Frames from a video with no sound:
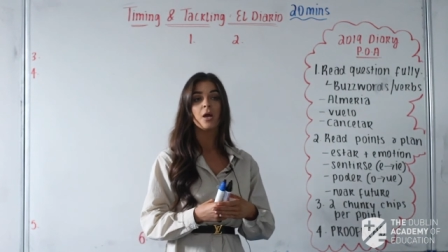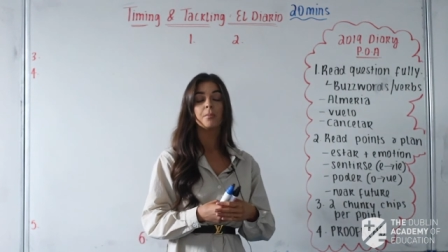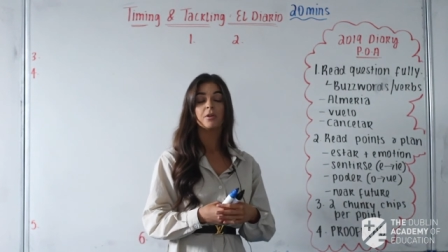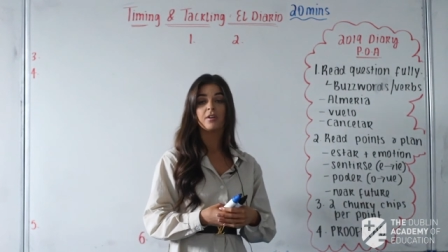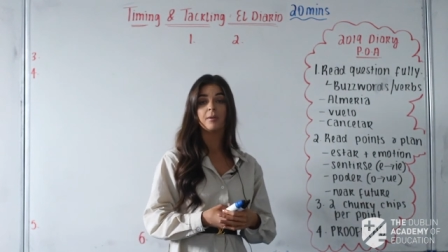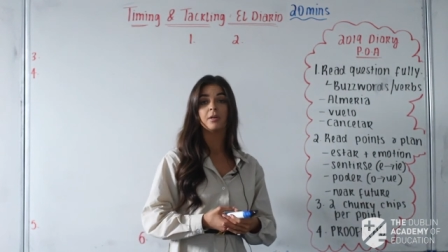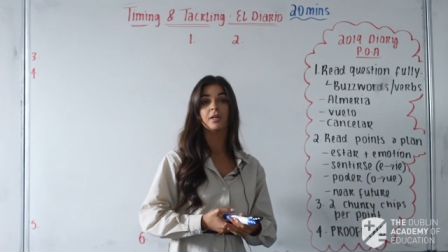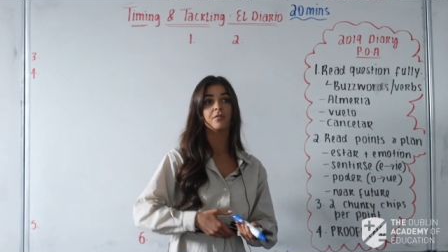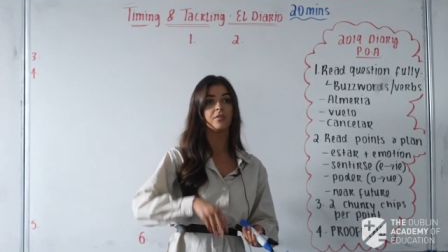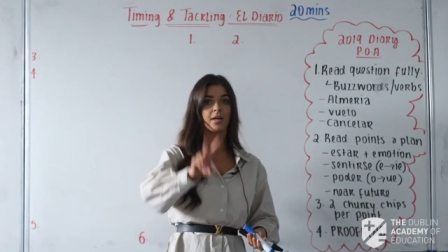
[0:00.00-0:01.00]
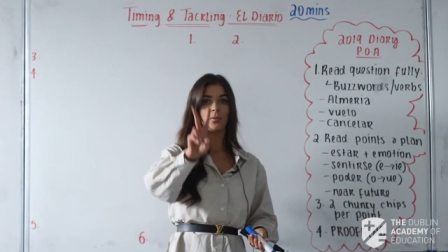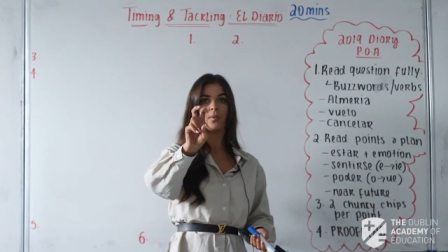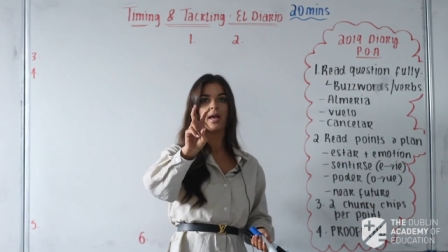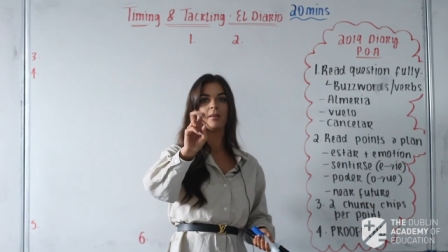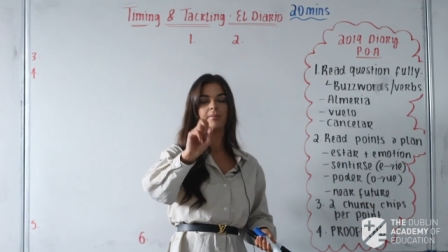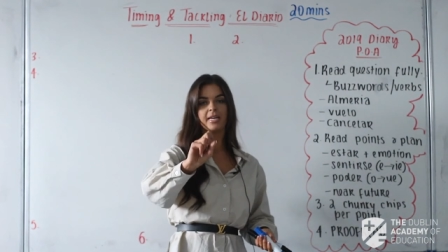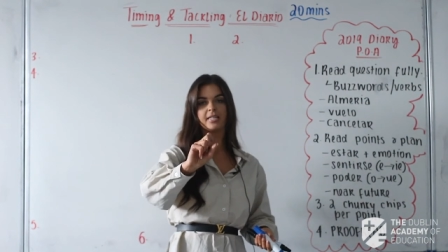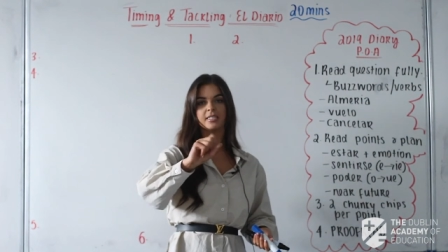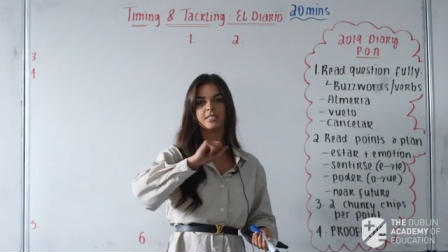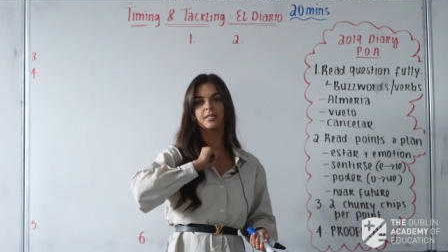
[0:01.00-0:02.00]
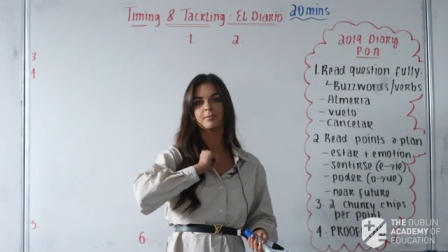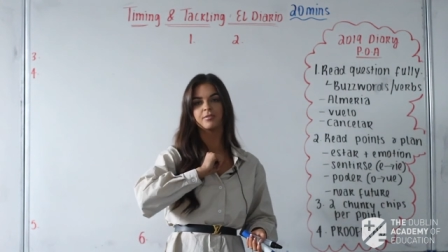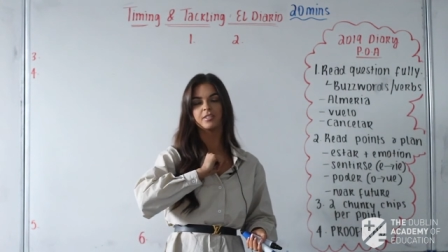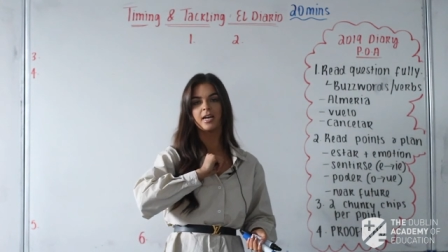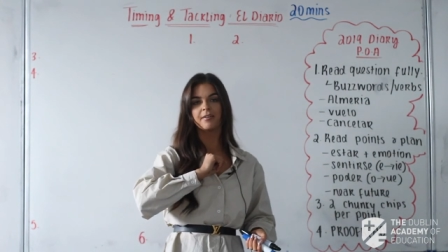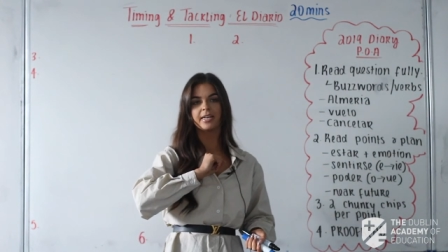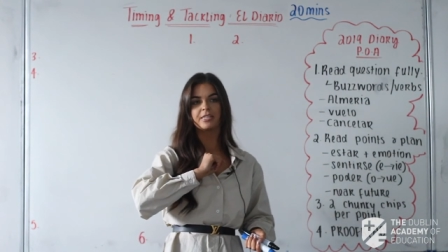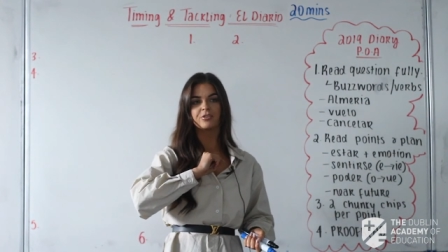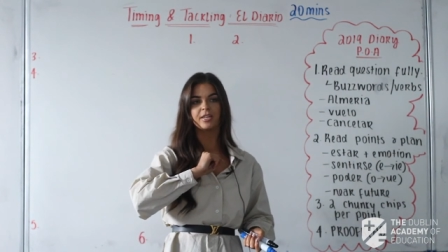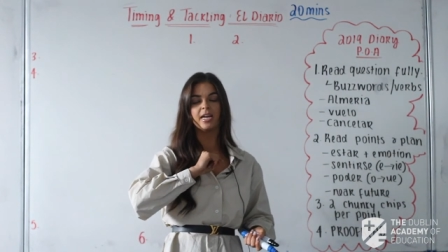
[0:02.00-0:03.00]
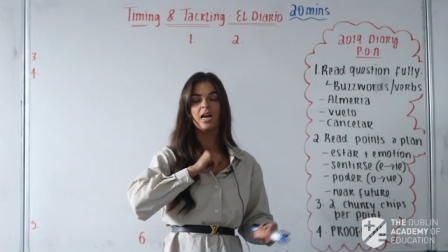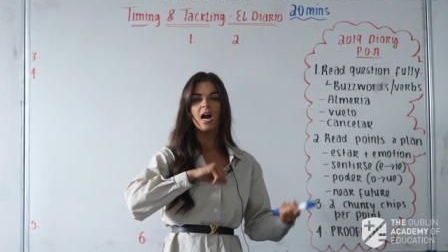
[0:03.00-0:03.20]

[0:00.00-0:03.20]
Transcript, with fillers: But if I'm looking for like well-made in terms of a diary entry,